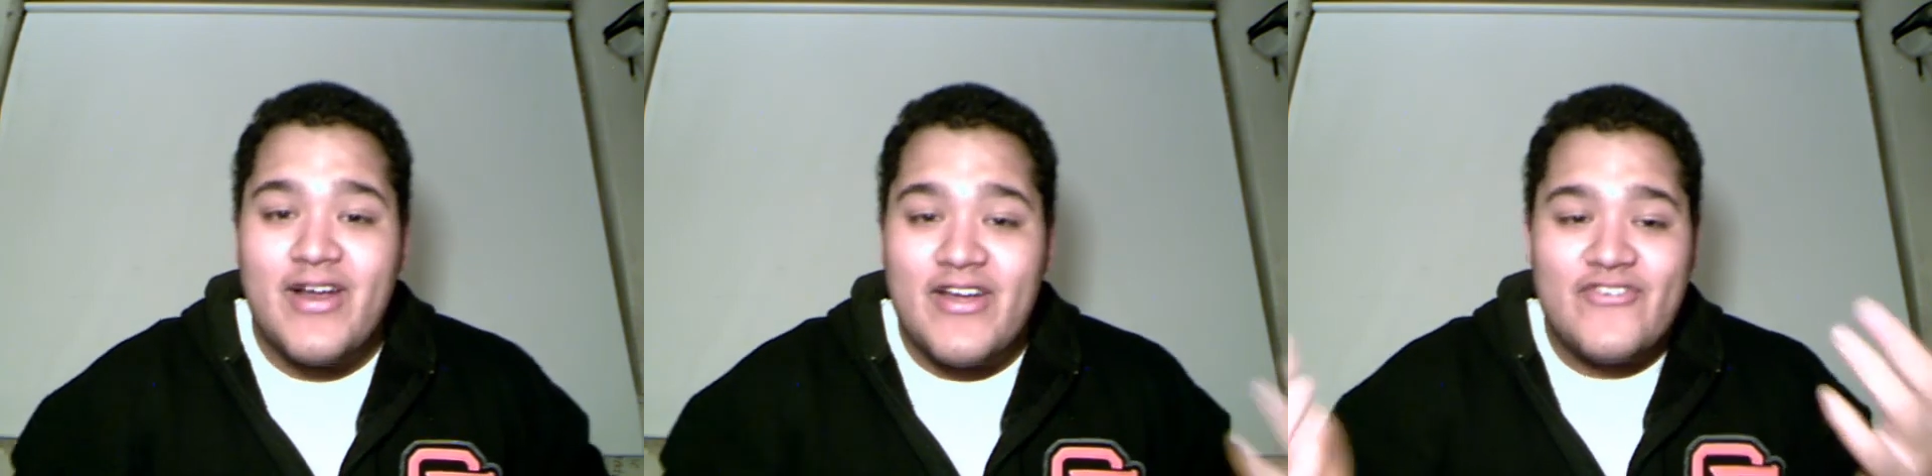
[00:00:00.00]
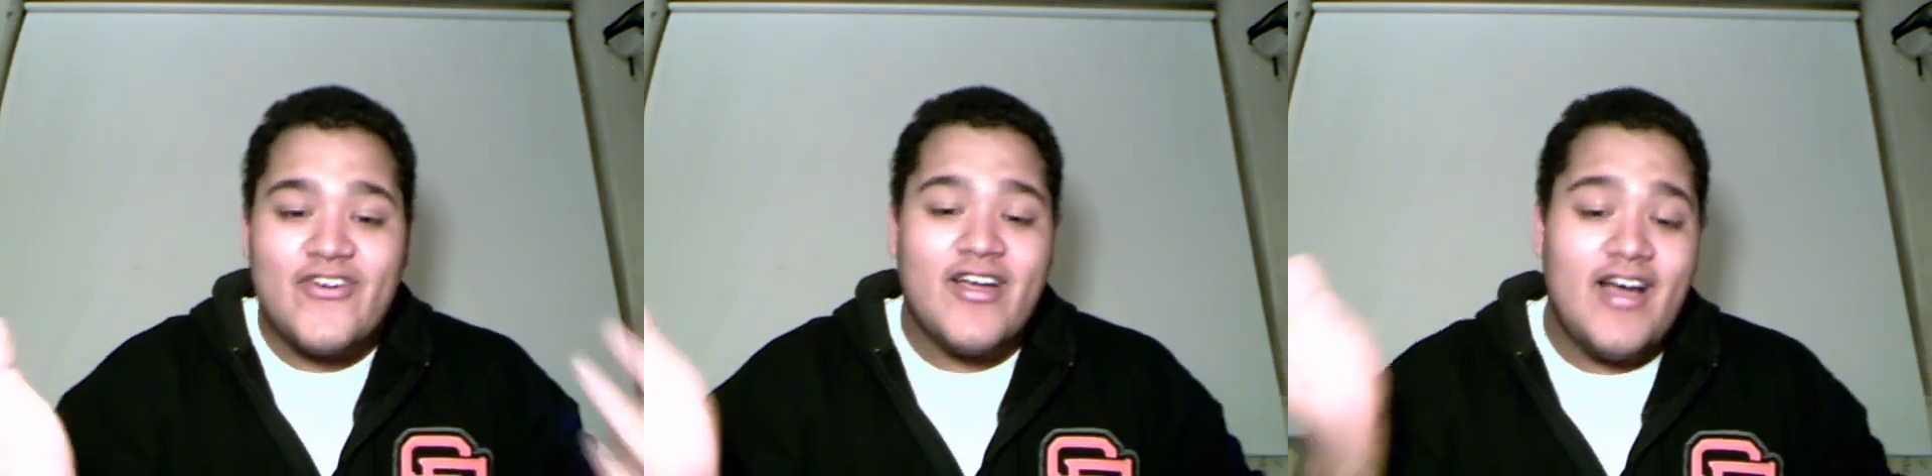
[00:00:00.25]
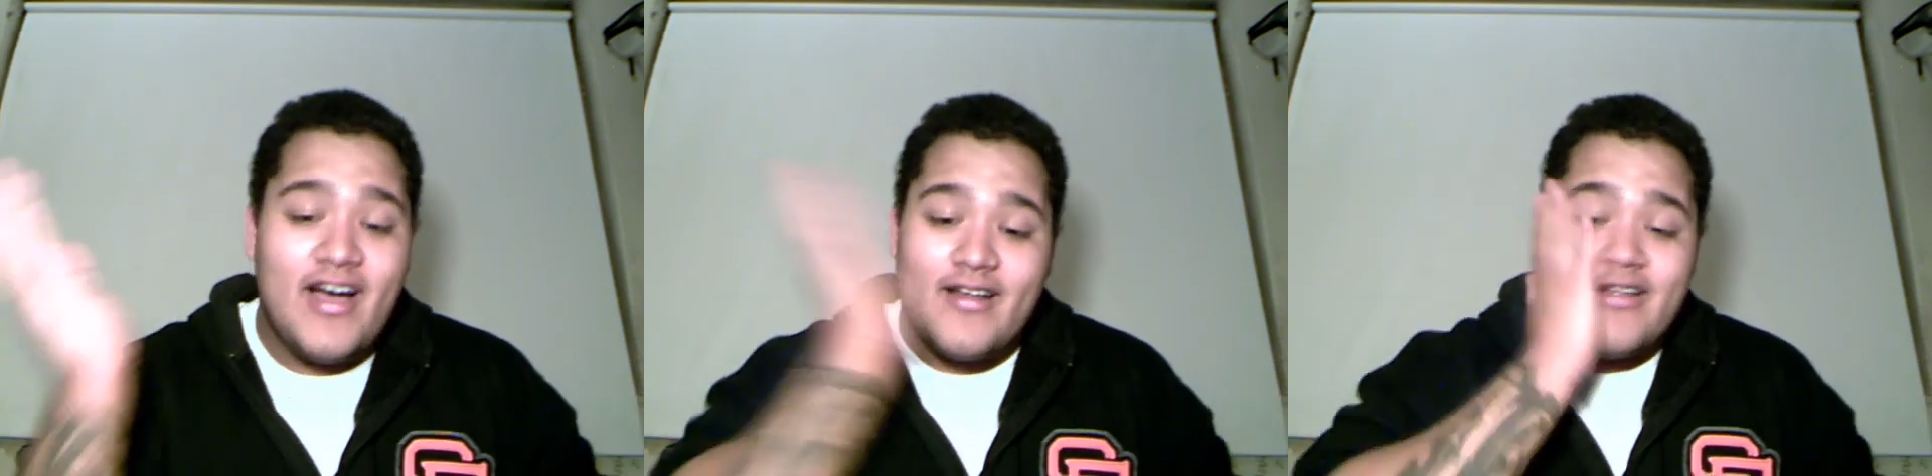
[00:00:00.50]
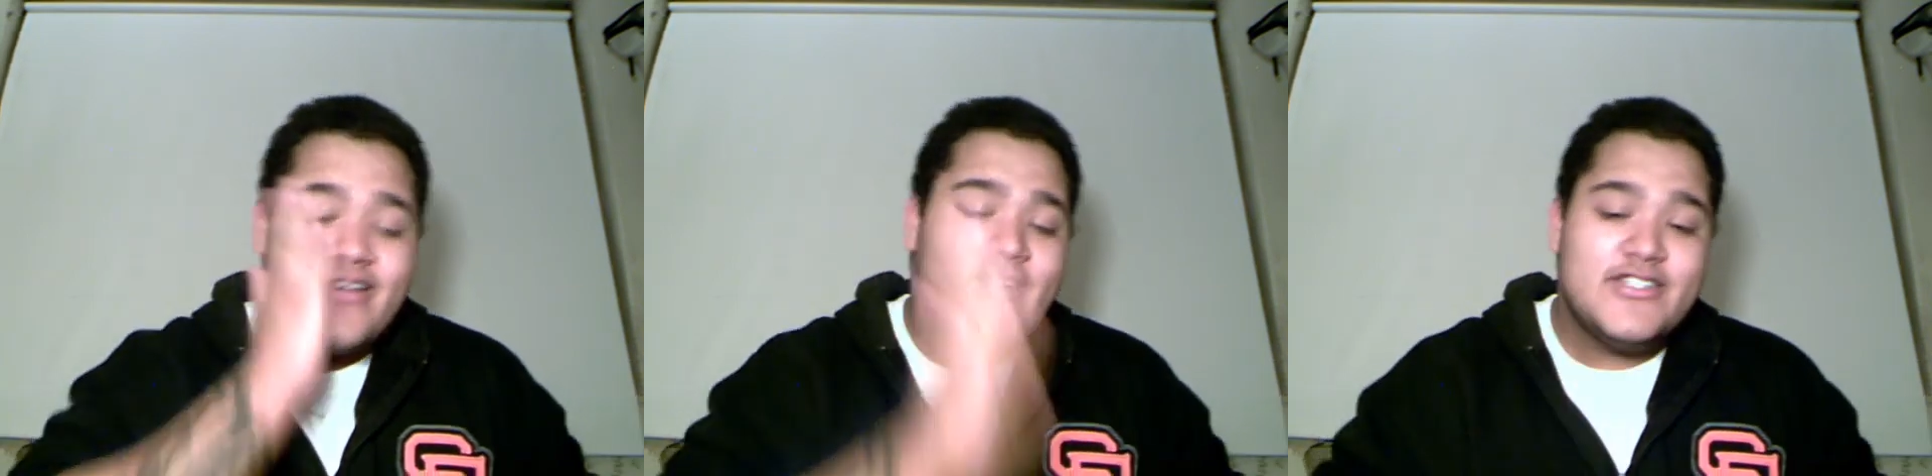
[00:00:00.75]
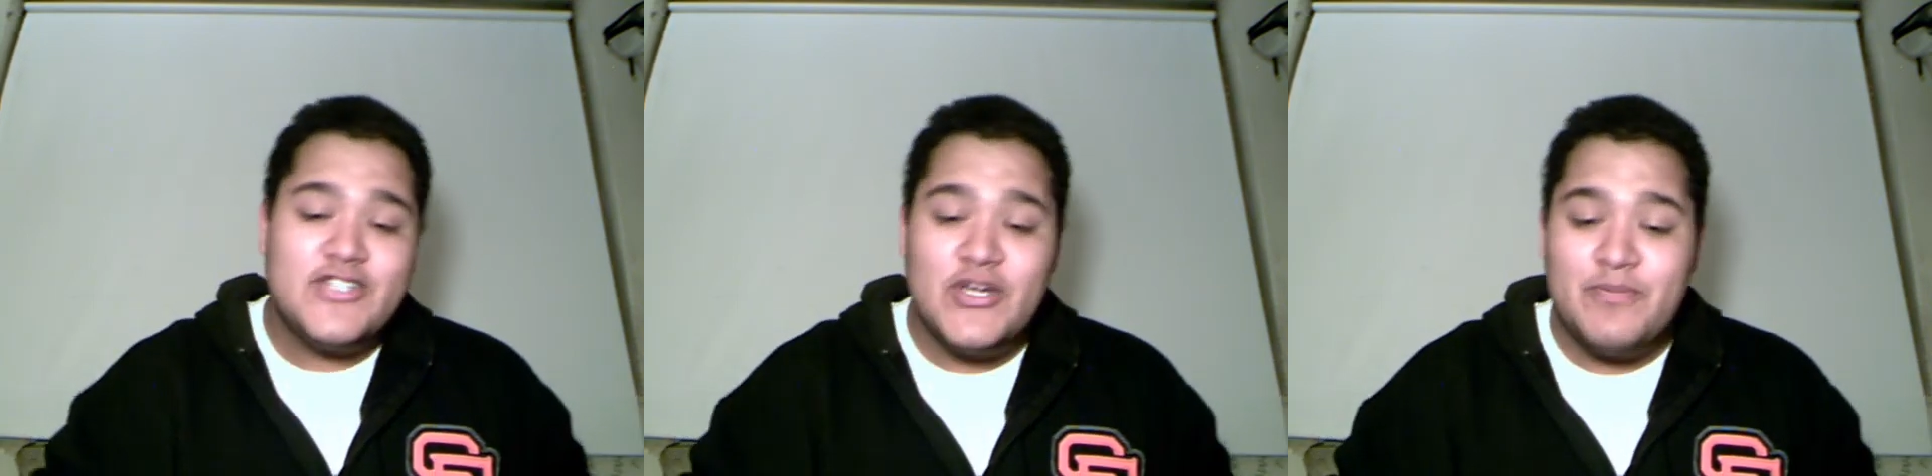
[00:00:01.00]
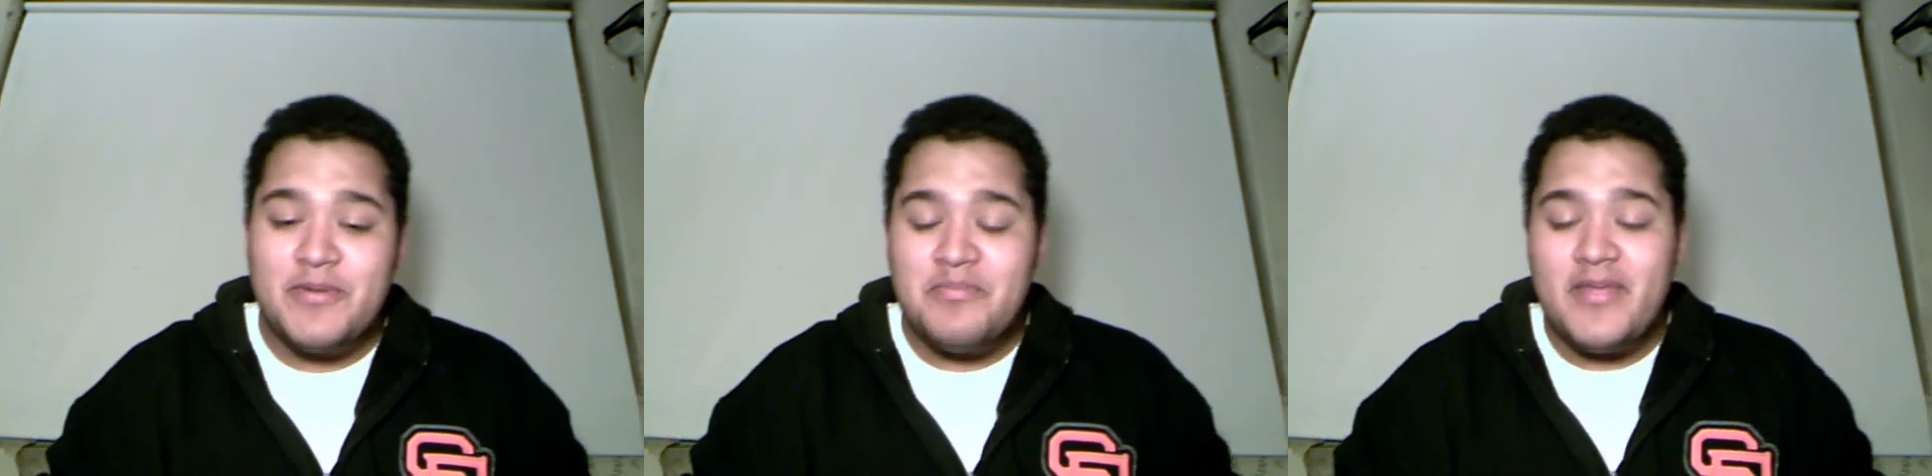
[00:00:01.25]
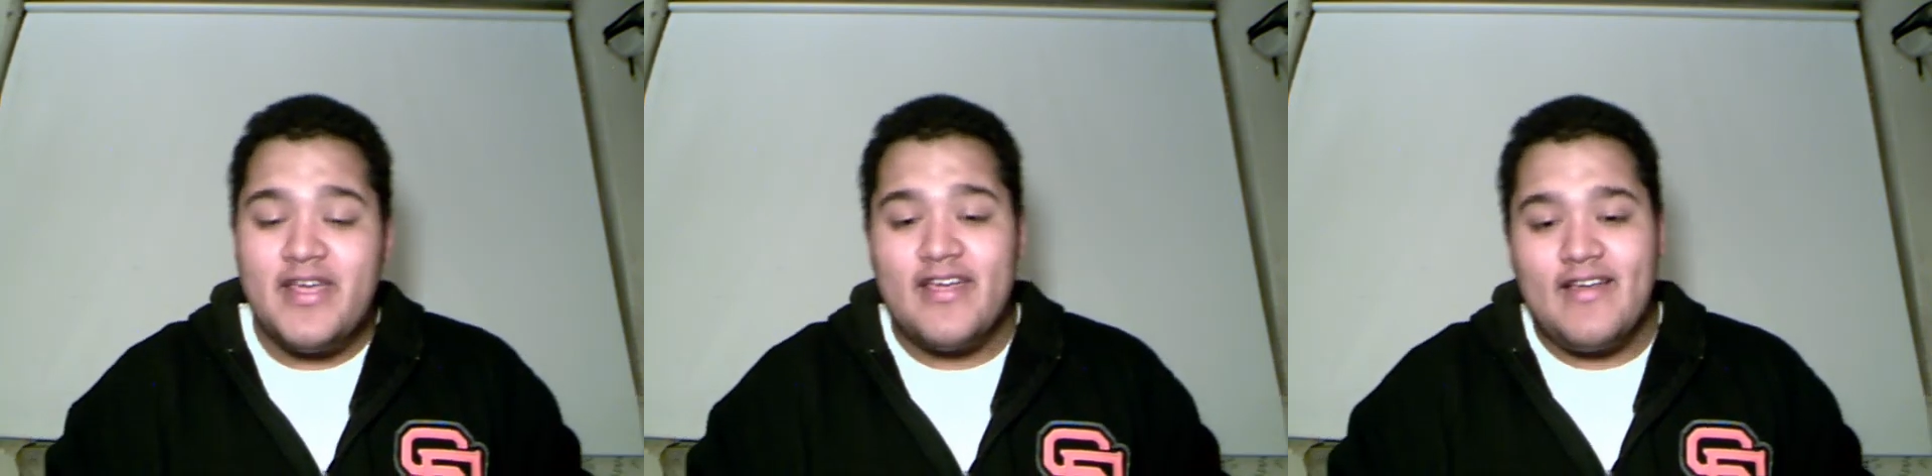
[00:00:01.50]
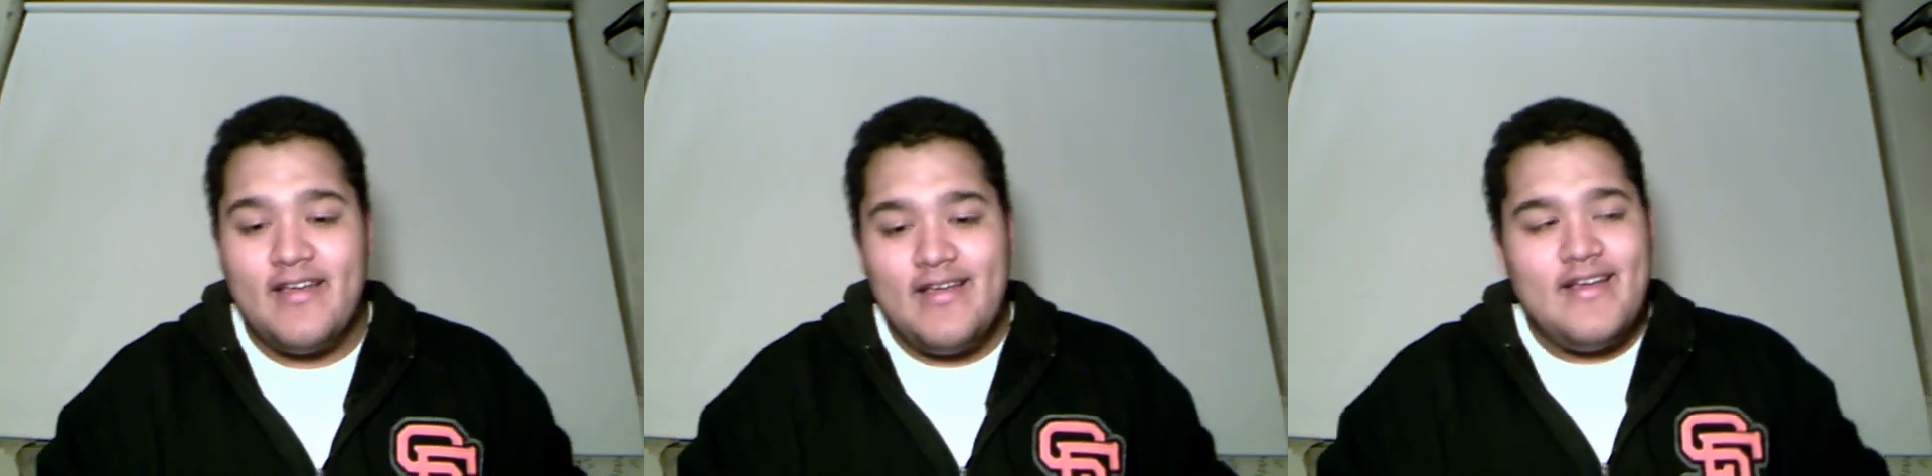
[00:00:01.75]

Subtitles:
I forgot. Stupid me.